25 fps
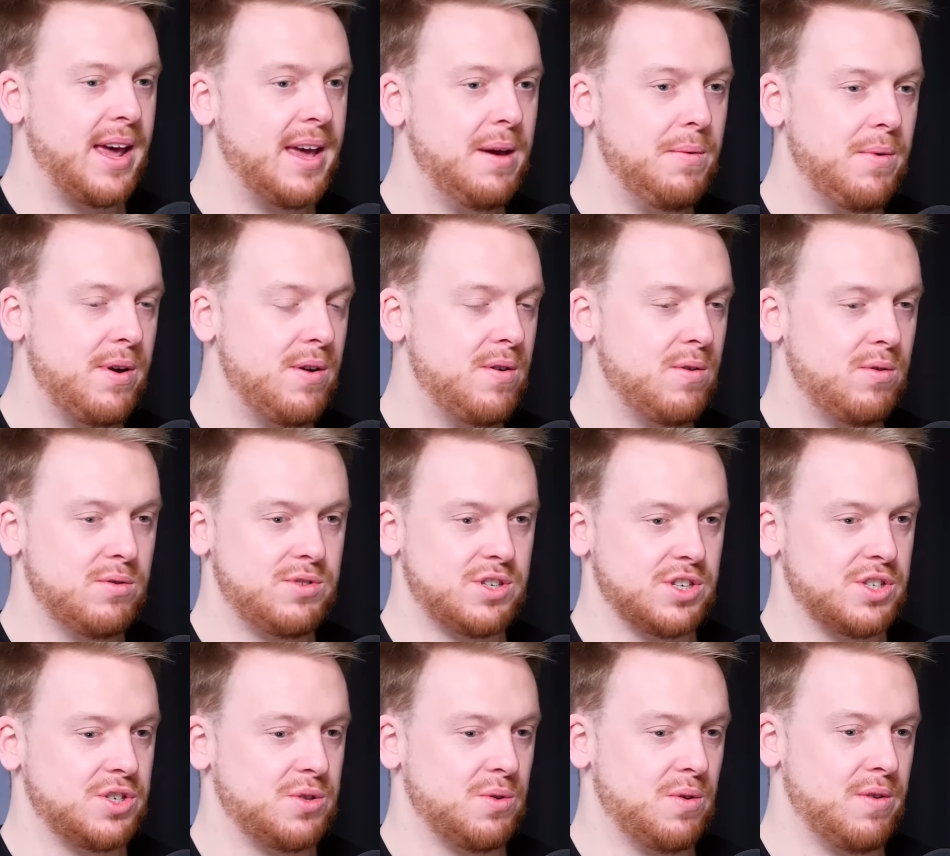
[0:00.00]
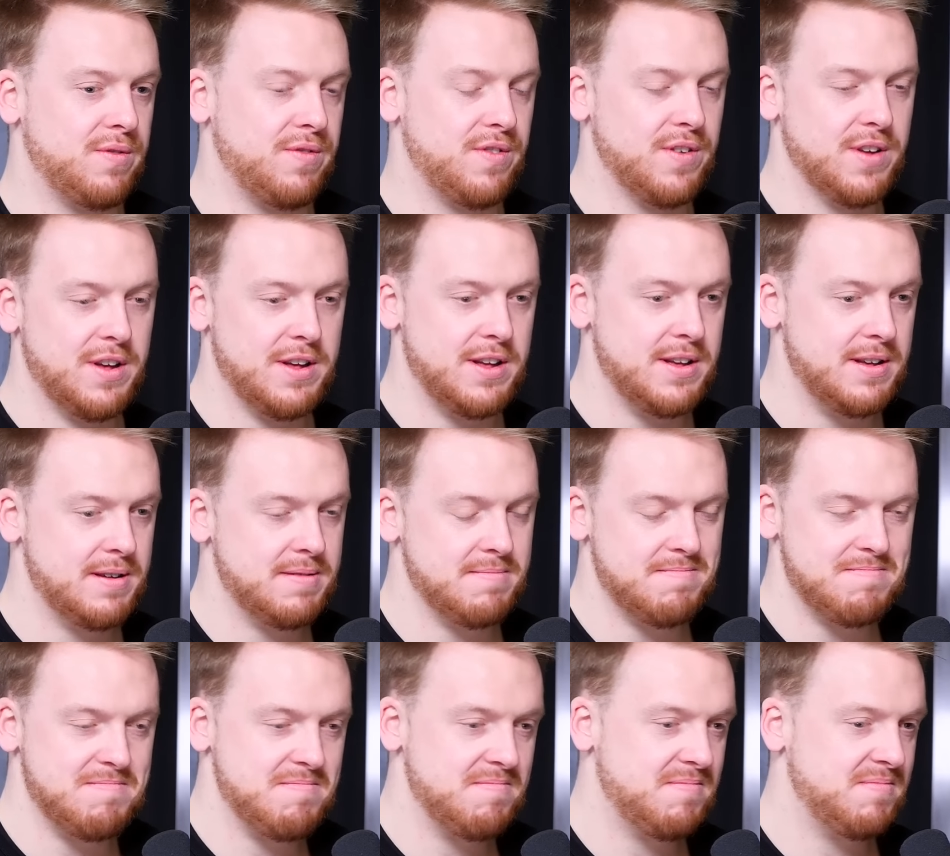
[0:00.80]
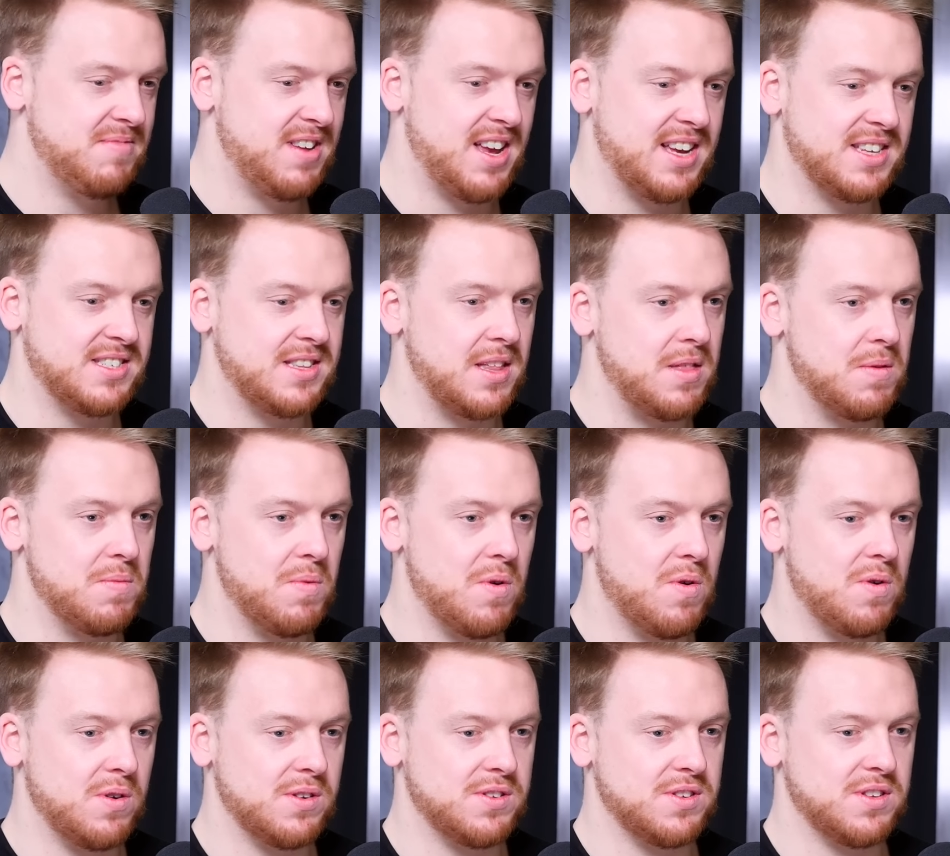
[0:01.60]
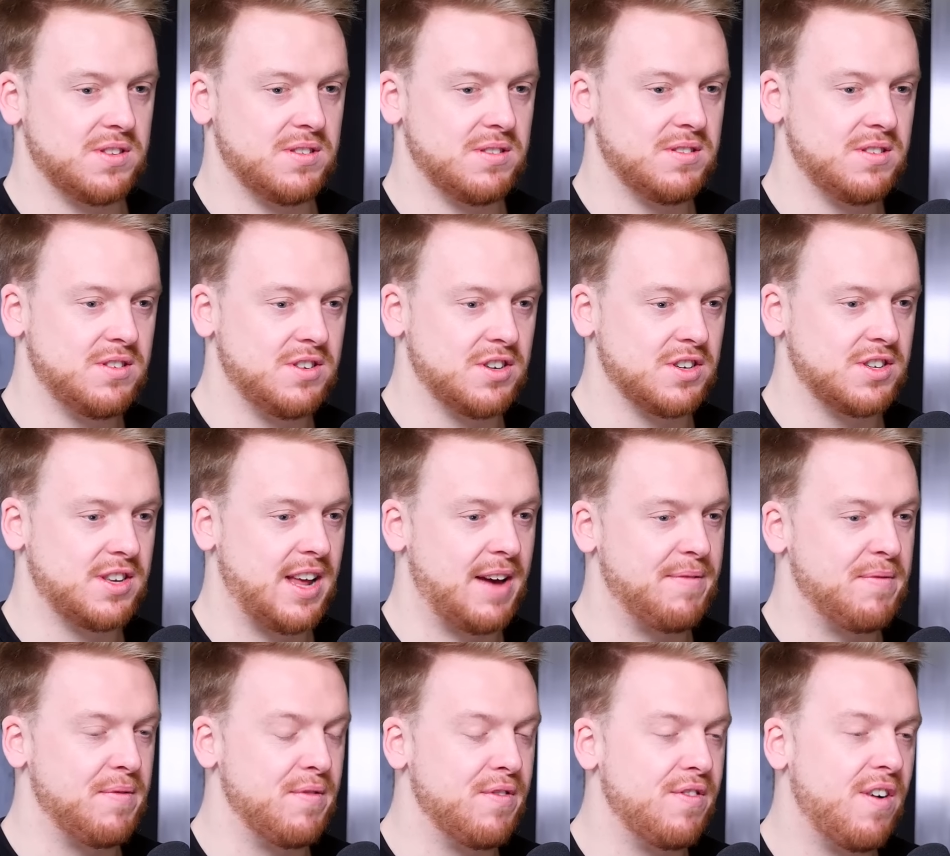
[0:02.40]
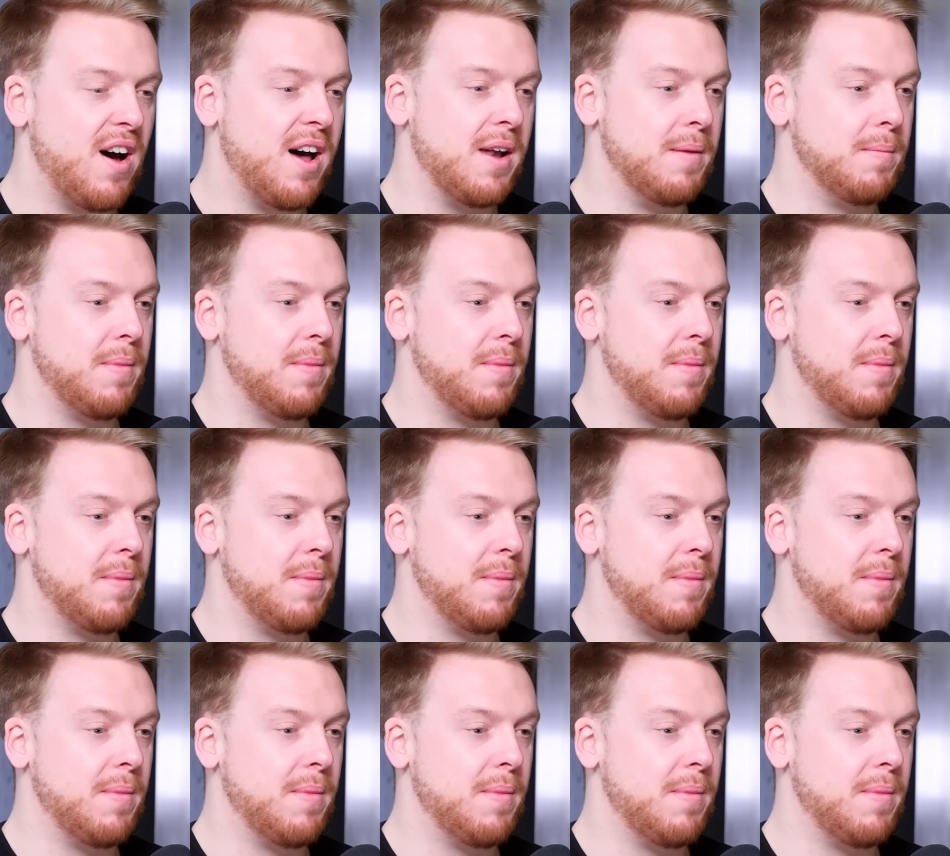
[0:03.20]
We were all just sort of testing the waters and just having fun.